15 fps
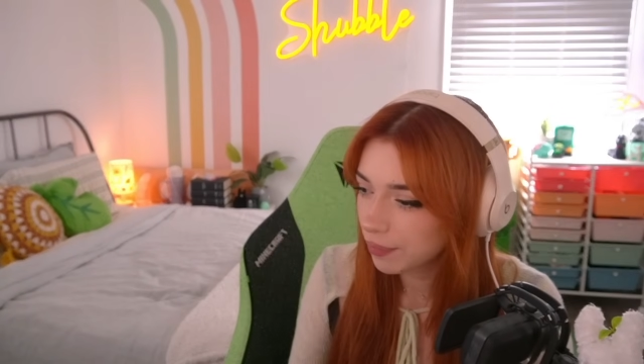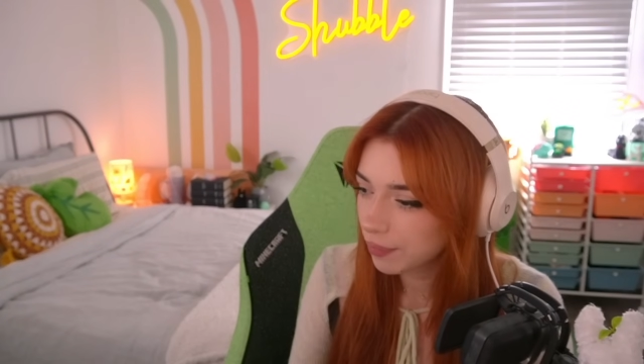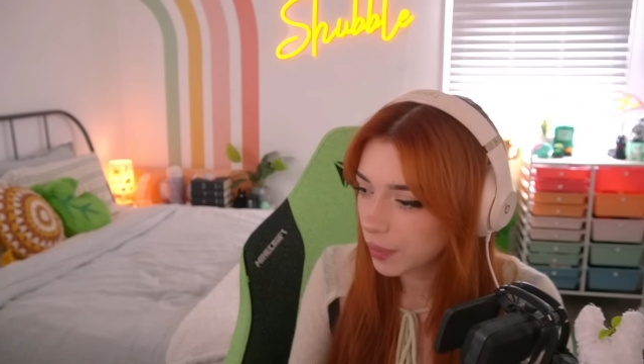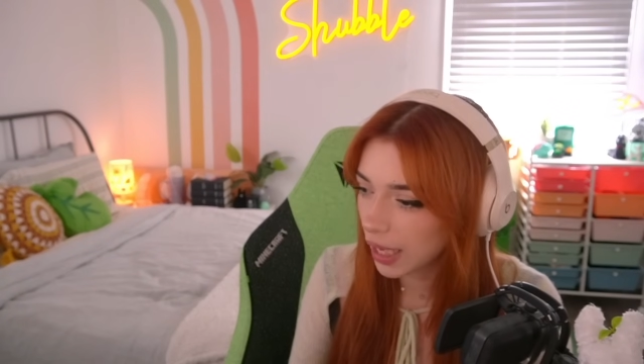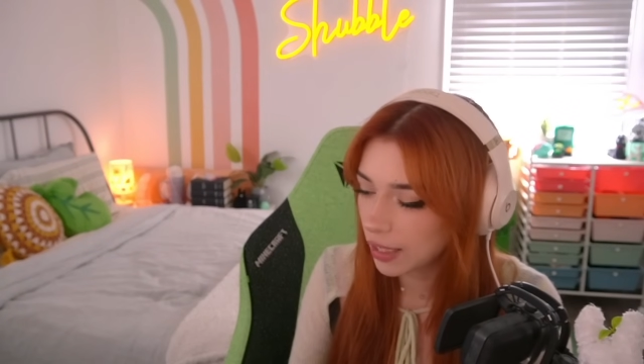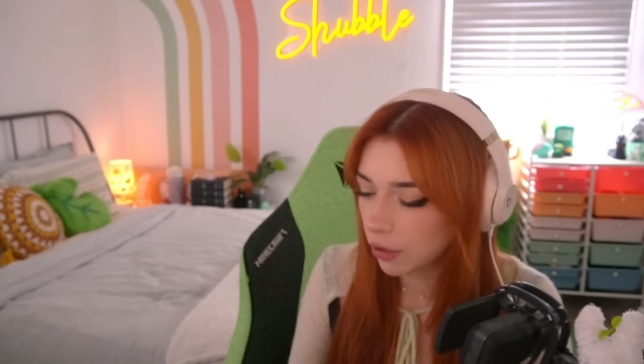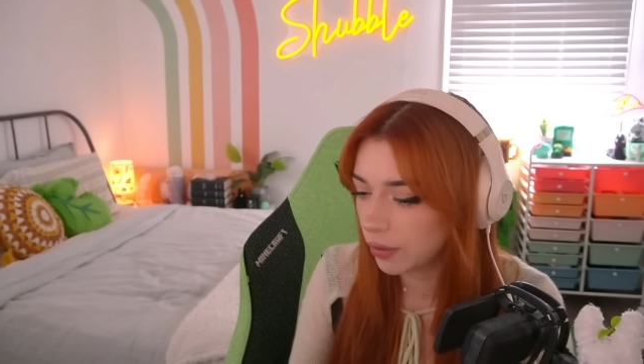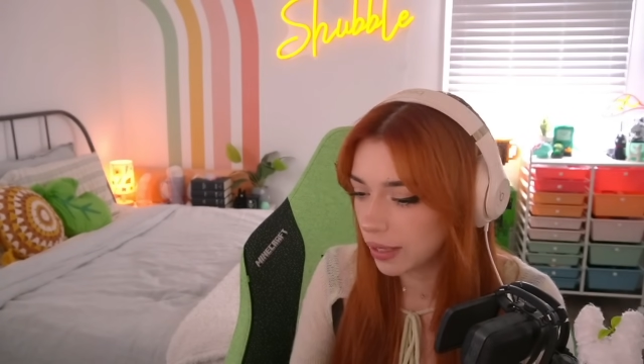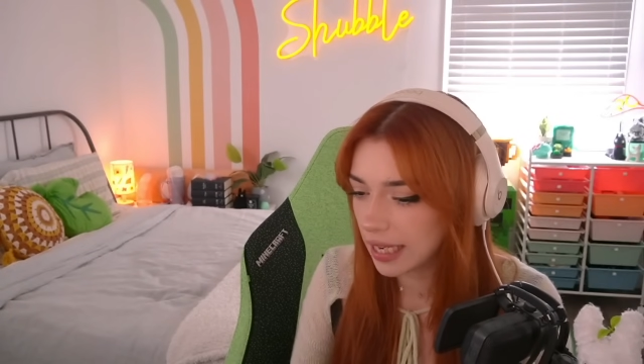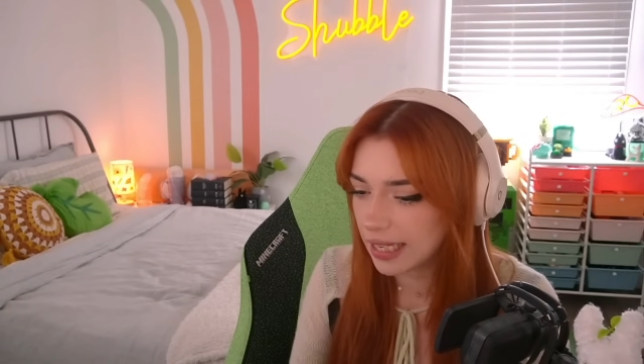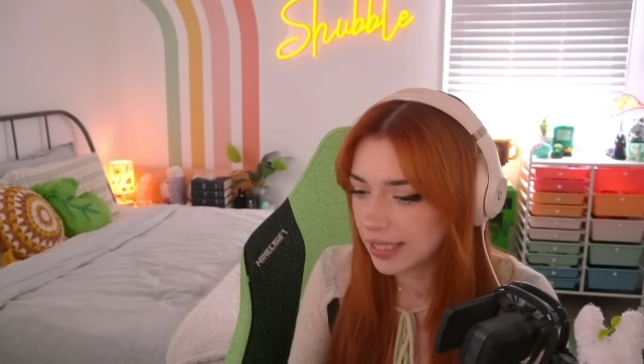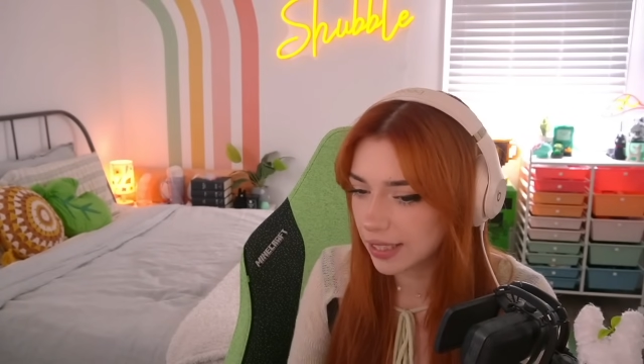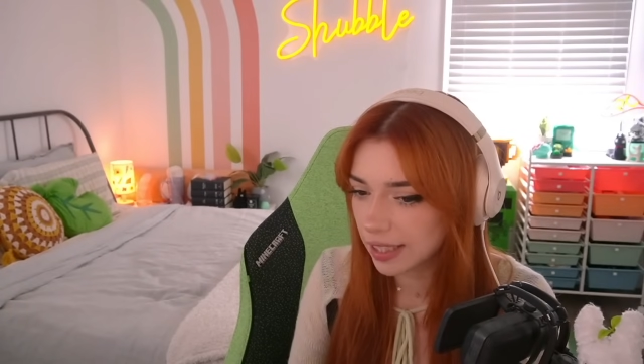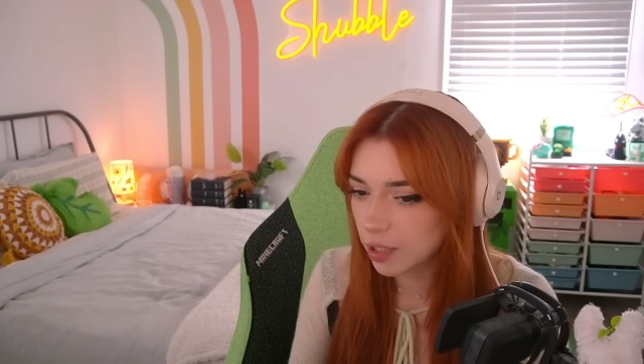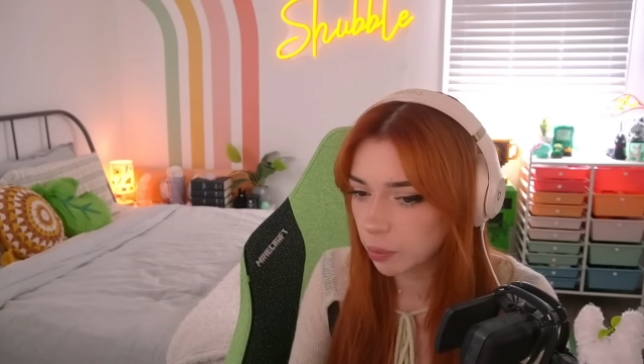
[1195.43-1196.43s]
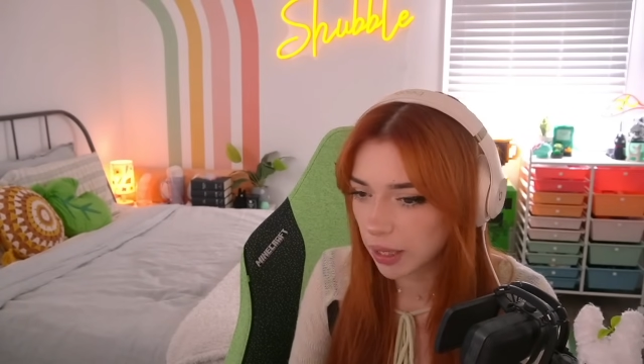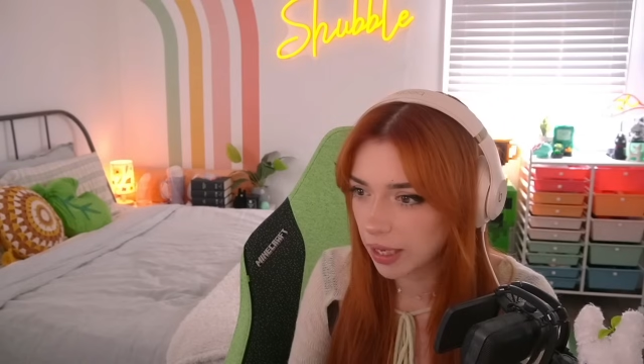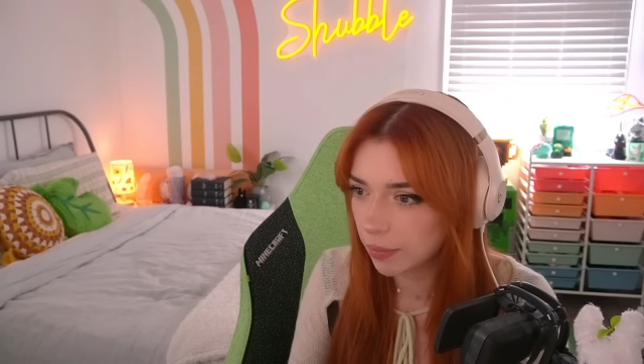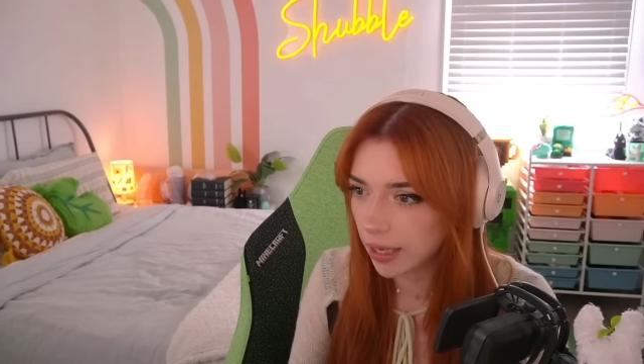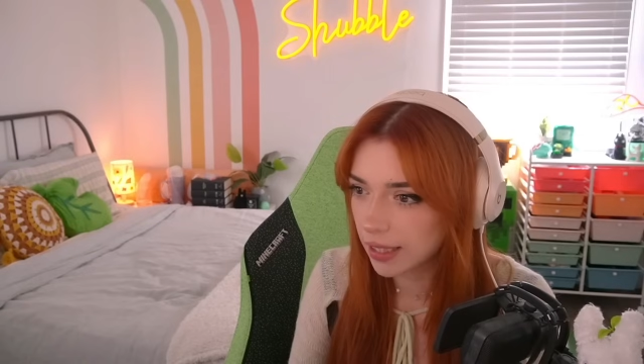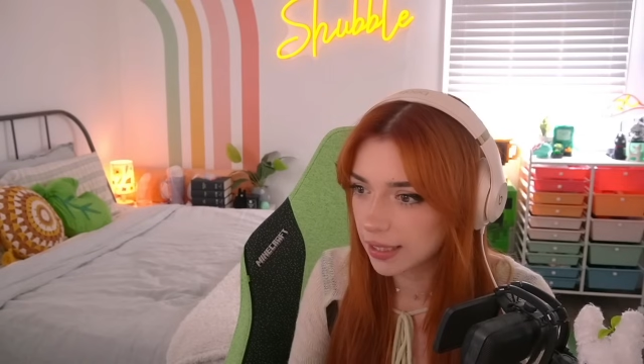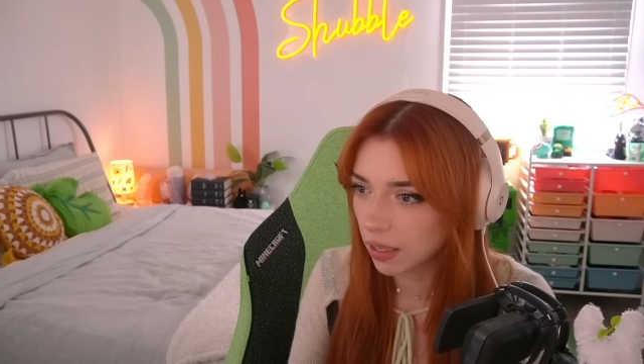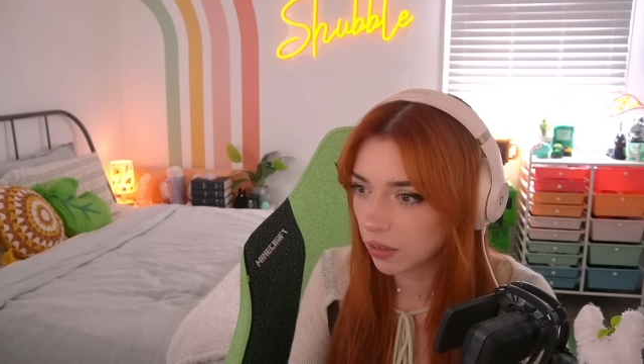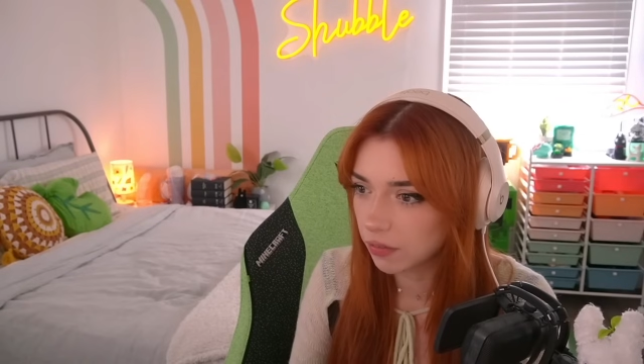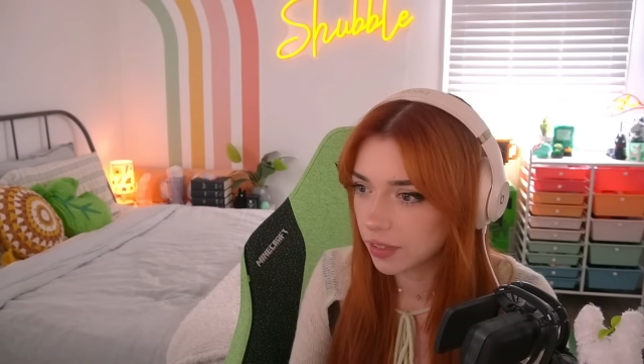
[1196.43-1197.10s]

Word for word: I don't need to explain myself